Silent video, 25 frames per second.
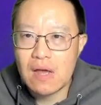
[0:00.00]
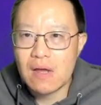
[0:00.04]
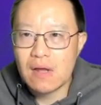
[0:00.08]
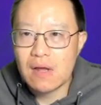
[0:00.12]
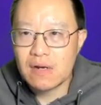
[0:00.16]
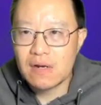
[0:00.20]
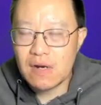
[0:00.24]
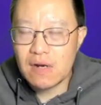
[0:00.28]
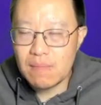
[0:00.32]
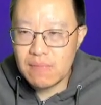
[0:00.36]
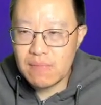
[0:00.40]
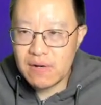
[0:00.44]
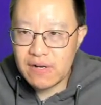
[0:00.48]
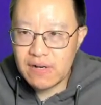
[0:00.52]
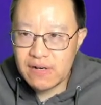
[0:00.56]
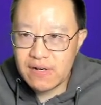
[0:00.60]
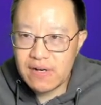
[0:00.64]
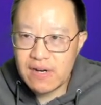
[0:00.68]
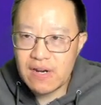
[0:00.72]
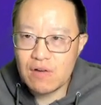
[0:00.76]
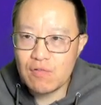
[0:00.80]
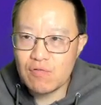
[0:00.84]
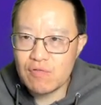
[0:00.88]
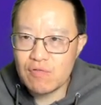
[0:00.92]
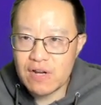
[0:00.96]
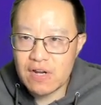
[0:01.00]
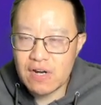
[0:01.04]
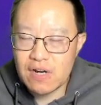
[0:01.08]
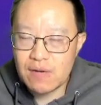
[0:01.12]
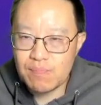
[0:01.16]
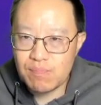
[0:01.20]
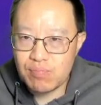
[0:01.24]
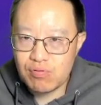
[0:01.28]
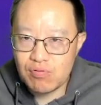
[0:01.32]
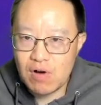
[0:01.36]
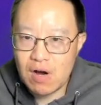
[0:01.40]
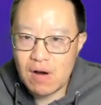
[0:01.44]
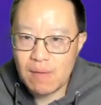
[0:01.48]
Some serious
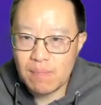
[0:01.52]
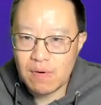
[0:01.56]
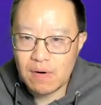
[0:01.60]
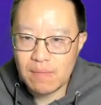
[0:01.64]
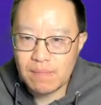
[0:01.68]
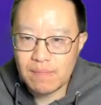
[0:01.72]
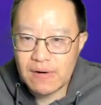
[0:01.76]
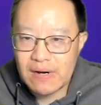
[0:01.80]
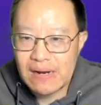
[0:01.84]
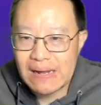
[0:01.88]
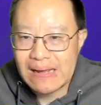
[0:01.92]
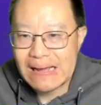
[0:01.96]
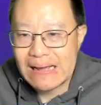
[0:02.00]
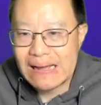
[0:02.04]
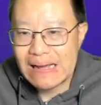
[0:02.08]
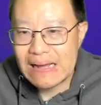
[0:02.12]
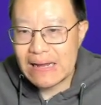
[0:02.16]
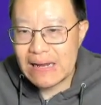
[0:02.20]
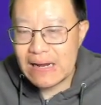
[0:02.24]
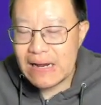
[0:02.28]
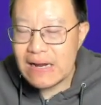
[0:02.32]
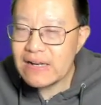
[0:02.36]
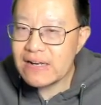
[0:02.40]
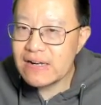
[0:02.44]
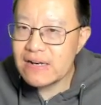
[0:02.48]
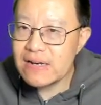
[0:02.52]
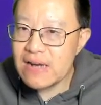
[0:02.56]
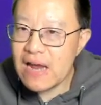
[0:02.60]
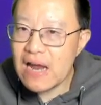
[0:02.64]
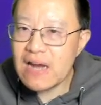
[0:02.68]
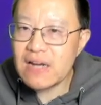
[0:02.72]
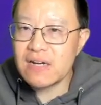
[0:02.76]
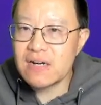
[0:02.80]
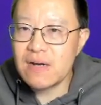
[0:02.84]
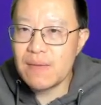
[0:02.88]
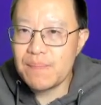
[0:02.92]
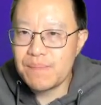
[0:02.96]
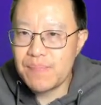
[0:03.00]
problems. It's
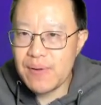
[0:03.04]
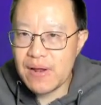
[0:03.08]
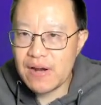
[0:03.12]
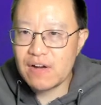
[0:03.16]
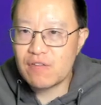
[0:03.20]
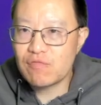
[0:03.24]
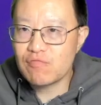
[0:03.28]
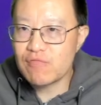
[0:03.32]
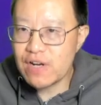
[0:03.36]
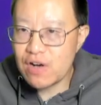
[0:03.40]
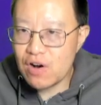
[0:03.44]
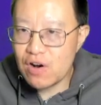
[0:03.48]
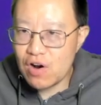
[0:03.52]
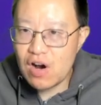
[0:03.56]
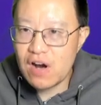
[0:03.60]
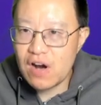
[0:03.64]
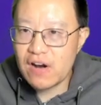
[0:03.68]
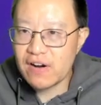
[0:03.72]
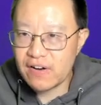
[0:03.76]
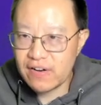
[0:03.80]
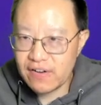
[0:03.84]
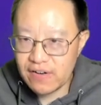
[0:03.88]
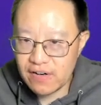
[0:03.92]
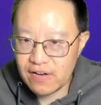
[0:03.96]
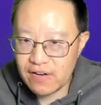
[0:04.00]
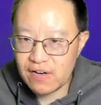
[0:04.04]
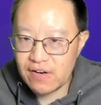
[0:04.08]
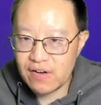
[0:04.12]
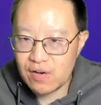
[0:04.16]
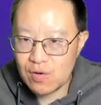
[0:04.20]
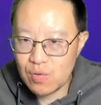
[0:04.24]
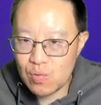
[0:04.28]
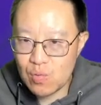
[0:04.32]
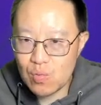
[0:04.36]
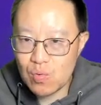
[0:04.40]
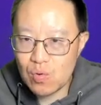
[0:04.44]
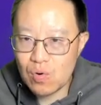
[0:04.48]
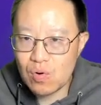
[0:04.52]
not the best reconnaissance
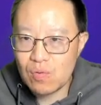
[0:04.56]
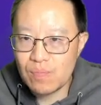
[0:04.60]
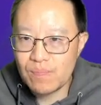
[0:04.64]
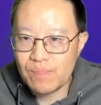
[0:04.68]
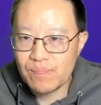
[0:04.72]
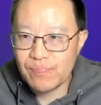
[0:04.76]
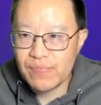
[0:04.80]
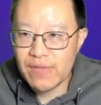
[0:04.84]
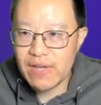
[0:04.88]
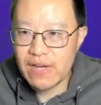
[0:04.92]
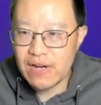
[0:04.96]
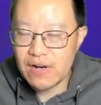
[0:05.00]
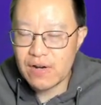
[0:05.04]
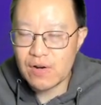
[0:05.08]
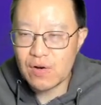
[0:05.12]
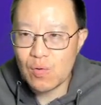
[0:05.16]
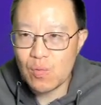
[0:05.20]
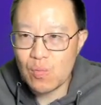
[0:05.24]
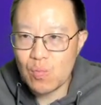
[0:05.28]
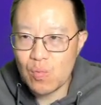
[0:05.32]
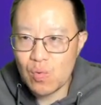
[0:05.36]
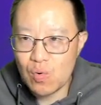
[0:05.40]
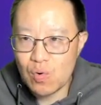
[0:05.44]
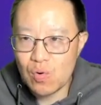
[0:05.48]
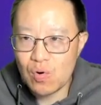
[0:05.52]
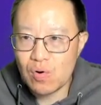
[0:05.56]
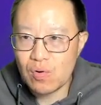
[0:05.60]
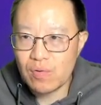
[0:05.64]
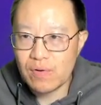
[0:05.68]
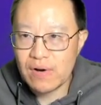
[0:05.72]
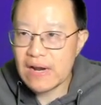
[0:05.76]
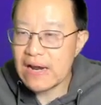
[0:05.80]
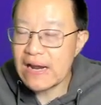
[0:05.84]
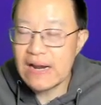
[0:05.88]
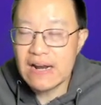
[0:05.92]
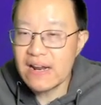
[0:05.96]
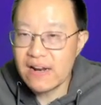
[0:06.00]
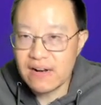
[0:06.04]
tool in the world.
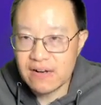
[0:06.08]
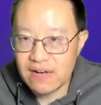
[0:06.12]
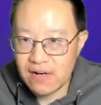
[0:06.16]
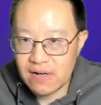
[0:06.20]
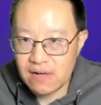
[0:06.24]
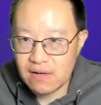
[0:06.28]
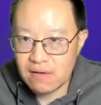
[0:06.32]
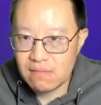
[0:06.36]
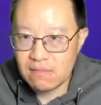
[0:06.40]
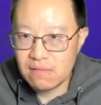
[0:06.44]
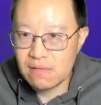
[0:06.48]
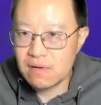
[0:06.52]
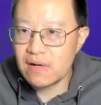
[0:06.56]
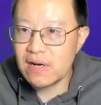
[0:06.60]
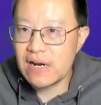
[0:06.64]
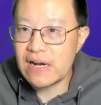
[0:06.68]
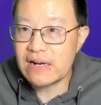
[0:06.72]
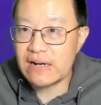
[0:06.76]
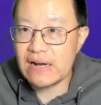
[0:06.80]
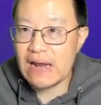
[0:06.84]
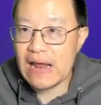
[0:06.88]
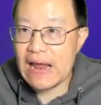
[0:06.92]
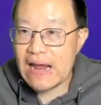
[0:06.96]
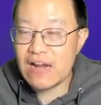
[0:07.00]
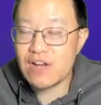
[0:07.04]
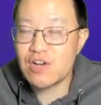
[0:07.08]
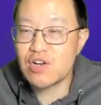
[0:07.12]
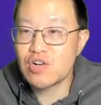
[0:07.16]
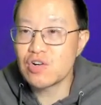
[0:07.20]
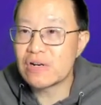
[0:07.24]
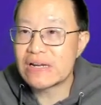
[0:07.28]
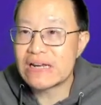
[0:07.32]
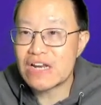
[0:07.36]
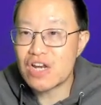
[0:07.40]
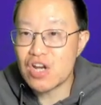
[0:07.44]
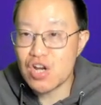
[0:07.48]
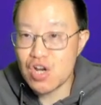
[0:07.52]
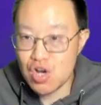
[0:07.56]
It isn't. It's
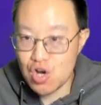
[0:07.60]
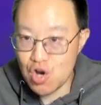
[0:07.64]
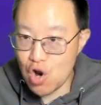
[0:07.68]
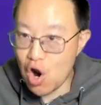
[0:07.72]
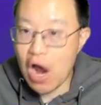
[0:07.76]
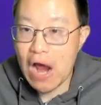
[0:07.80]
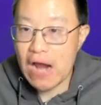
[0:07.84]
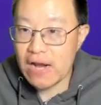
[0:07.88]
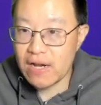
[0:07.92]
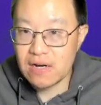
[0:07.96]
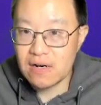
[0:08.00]
actually not.